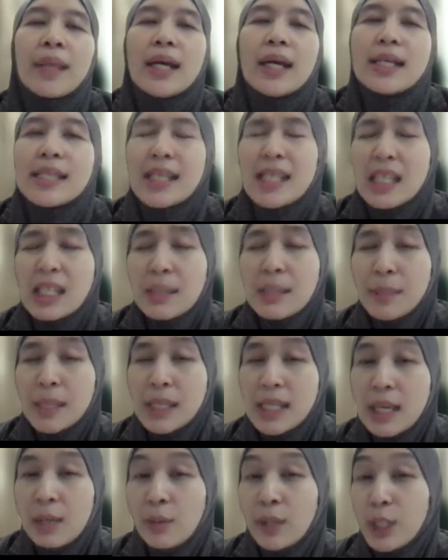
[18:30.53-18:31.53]

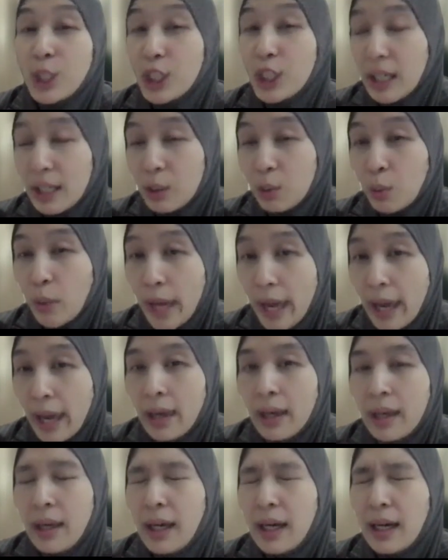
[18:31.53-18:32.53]
60% were actually
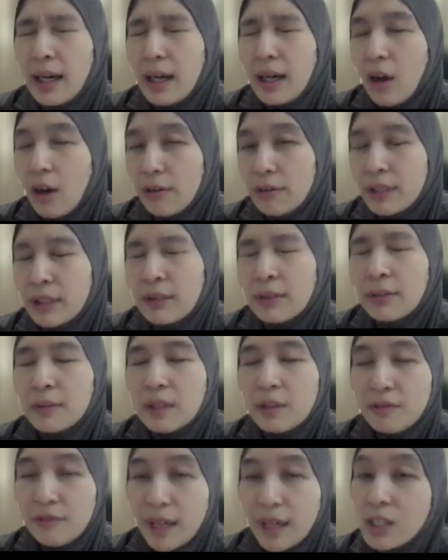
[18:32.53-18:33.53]
unaware of the
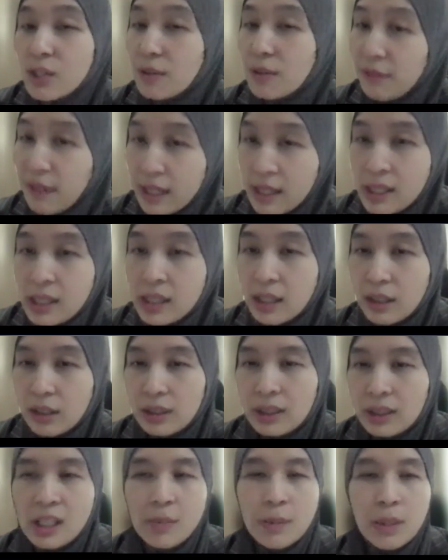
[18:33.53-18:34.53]
effects of fasting
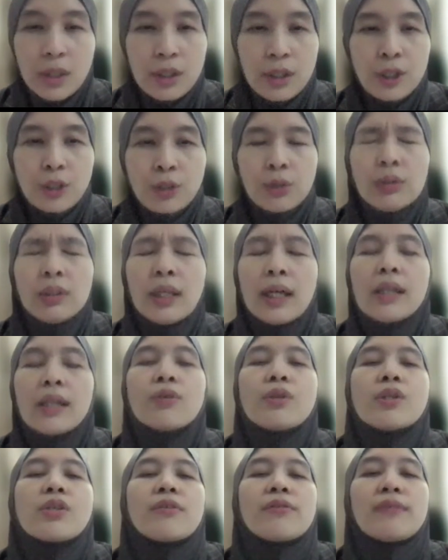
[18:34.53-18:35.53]
in glycemic control and the
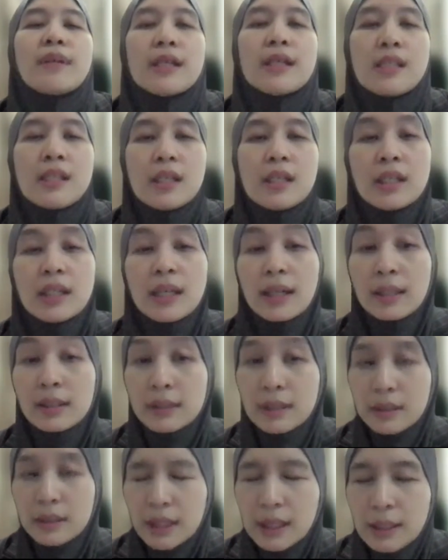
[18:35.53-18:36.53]
risk of fasting. The
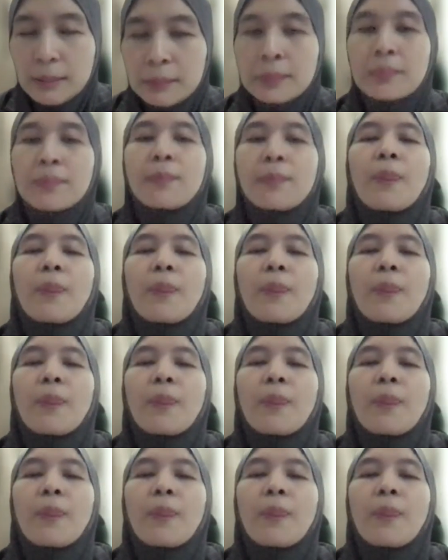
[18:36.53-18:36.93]
elderly,